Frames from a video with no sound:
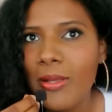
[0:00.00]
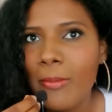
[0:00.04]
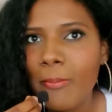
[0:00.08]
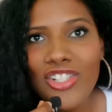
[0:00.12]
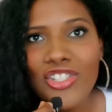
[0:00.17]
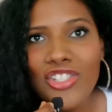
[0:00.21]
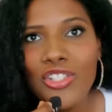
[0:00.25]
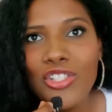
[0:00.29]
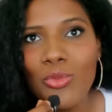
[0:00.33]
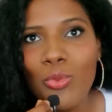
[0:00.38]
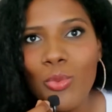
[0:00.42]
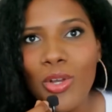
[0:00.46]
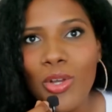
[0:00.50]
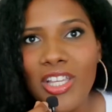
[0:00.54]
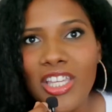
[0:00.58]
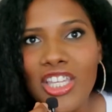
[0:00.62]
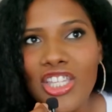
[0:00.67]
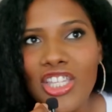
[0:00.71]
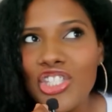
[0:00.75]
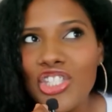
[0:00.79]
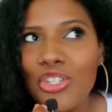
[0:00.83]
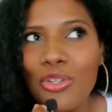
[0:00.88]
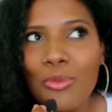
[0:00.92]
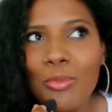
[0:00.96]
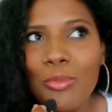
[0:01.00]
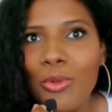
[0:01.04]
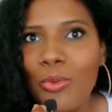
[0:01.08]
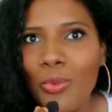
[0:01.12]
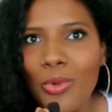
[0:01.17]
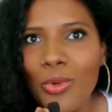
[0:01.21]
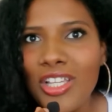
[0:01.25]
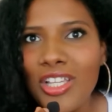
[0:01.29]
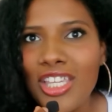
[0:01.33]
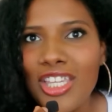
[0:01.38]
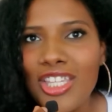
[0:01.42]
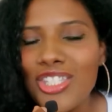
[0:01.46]
While she's working, she would be
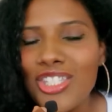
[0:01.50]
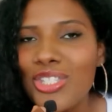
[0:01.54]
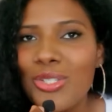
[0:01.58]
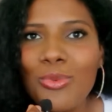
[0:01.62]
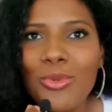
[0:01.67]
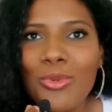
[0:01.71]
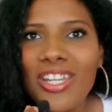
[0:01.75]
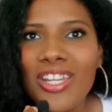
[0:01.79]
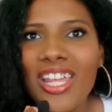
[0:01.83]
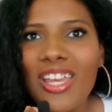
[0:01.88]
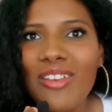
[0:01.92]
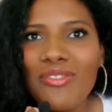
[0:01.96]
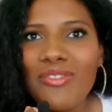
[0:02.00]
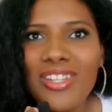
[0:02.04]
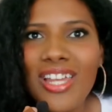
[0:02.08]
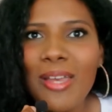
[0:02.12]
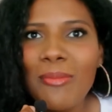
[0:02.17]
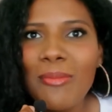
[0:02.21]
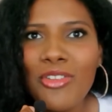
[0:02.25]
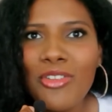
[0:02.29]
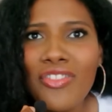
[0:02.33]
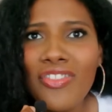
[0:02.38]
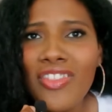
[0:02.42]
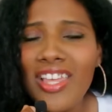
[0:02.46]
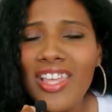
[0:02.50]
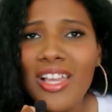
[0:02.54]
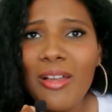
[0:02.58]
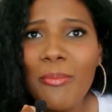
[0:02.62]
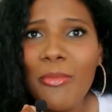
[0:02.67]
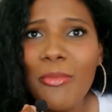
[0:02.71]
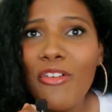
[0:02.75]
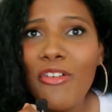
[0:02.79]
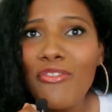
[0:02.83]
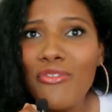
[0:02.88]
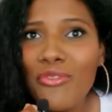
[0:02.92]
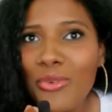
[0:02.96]
working. She wouldn't have time to think
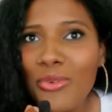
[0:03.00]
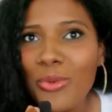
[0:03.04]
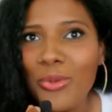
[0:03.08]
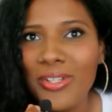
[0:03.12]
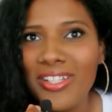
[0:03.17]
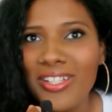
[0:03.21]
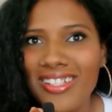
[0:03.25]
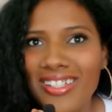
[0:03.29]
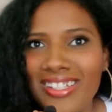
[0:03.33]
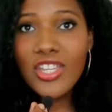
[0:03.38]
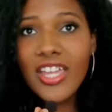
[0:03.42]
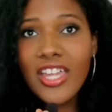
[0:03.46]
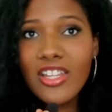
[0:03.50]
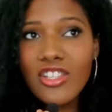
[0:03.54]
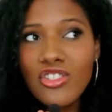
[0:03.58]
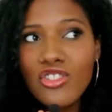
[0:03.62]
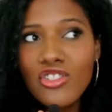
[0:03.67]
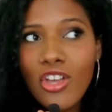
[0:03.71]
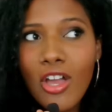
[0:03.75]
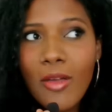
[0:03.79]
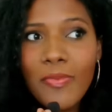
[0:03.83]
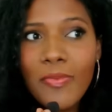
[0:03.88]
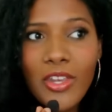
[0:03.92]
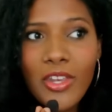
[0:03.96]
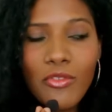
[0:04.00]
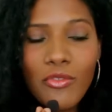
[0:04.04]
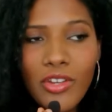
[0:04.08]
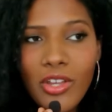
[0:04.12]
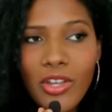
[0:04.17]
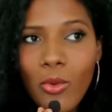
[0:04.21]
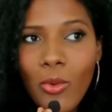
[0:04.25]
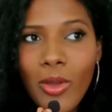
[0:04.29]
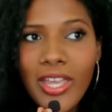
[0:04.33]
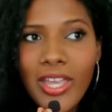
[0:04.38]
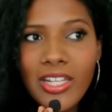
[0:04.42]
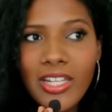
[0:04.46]
about food. If she had a job that
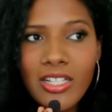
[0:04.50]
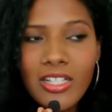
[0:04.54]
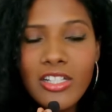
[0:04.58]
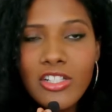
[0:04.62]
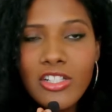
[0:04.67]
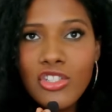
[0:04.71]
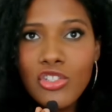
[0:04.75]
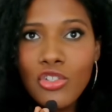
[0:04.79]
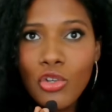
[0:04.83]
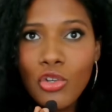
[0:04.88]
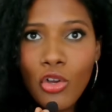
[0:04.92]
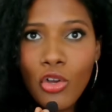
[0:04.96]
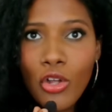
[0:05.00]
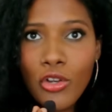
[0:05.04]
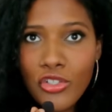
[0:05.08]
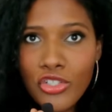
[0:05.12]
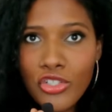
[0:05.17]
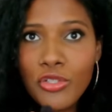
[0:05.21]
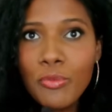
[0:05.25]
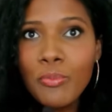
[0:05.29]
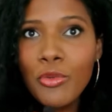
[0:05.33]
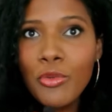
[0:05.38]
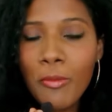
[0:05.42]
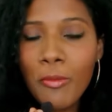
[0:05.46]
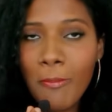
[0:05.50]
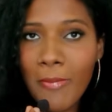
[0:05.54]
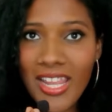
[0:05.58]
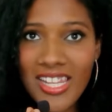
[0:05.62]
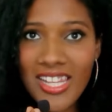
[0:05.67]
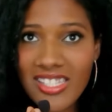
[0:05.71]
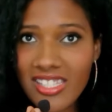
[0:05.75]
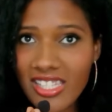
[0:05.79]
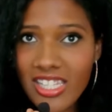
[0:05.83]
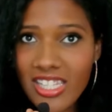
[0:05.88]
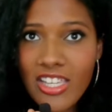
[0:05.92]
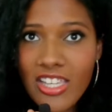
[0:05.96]
required her to contribute
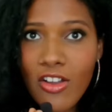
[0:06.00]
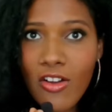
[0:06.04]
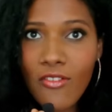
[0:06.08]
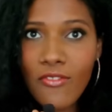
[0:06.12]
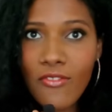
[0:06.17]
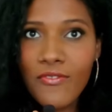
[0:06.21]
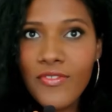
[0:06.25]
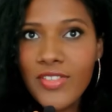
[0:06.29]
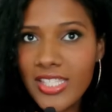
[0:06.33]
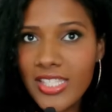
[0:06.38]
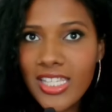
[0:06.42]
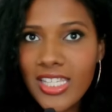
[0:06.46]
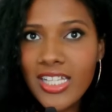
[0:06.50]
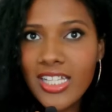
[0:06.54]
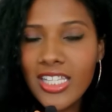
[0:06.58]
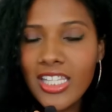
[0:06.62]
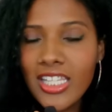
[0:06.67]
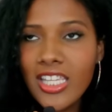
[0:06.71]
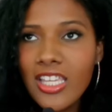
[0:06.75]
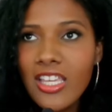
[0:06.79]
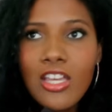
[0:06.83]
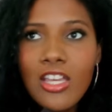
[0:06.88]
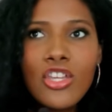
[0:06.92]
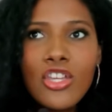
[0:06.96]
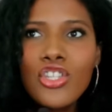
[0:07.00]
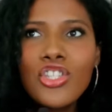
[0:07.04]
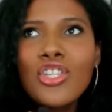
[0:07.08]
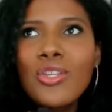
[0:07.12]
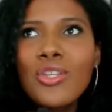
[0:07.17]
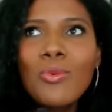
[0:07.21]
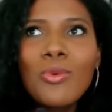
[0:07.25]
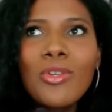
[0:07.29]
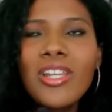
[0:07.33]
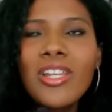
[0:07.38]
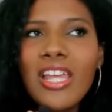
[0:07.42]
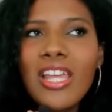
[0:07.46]
mentally or physically,
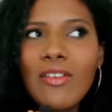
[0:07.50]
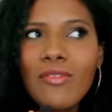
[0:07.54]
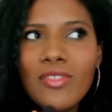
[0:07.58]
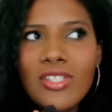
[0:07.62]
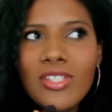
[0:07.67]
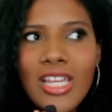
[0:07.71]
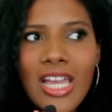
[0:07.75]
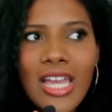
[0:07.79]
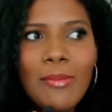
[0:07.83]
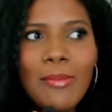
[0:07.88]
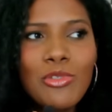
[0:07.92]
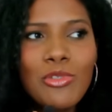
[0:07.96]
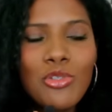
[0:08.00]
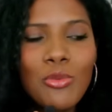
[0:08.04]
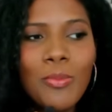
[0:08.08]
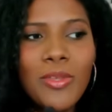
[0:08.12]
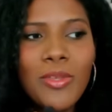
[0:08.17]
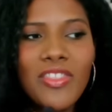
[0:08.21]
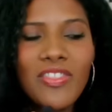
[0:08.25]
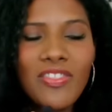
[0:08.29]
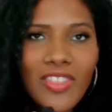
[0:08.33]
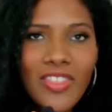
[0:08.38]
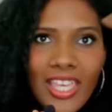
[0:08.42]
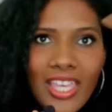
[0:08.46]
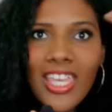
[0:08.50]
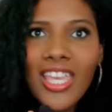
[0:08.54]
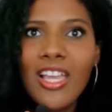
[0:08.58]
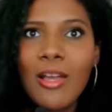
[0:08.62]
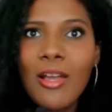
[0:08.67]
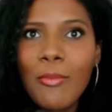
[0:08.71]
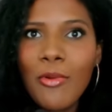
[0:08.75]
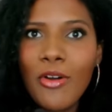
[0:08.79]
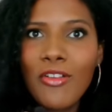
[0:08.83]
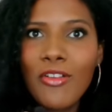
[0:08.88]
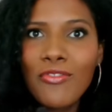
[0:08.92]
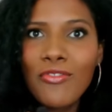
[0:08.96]
she wouldn't have time to be
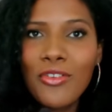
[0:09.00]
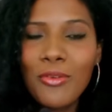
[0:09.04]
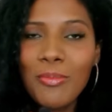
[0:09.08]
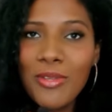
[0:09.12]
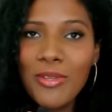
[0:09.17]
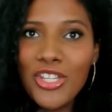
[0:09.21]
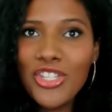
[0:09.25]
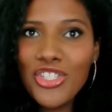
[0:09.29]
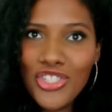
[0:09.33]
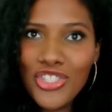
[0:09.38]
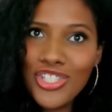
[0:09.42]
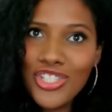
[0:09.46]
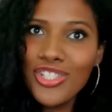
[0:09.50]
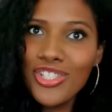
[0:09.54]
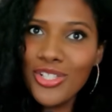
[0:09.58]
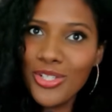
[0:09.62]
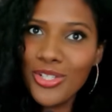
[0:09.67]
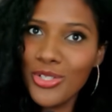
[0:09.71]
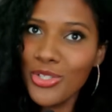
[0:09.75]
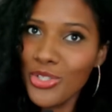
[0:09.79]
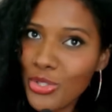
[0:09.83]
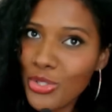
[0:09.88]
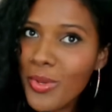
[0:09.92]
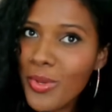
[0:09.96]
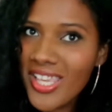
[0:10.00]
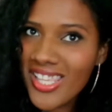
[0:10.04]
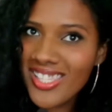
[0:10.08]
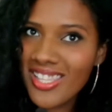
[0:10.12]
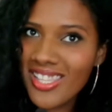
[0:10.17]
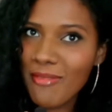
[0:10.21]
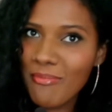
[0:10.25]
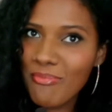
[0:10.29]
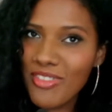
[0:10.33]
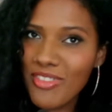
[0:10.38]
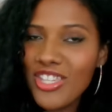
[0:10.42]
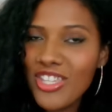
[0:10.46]
thinking about food because she's doing
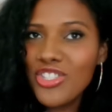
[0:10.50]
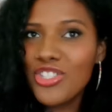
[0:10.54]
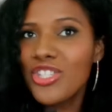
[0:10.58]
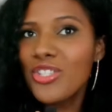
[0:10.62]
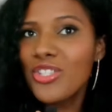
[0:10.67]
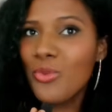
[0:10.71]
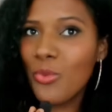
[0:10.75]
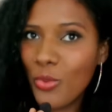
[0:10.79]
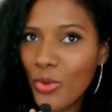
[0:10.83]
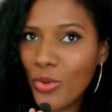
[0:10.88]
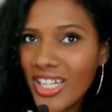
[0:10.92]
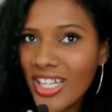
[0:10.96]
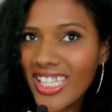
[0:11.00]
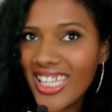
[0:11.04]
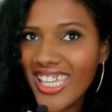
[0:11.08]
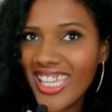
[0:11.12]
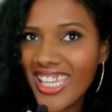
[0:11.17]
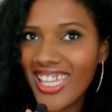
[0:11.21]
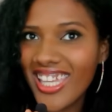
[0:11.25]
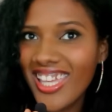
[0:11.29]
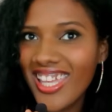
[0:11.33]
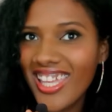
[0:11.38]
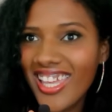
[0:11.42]
something. She's working.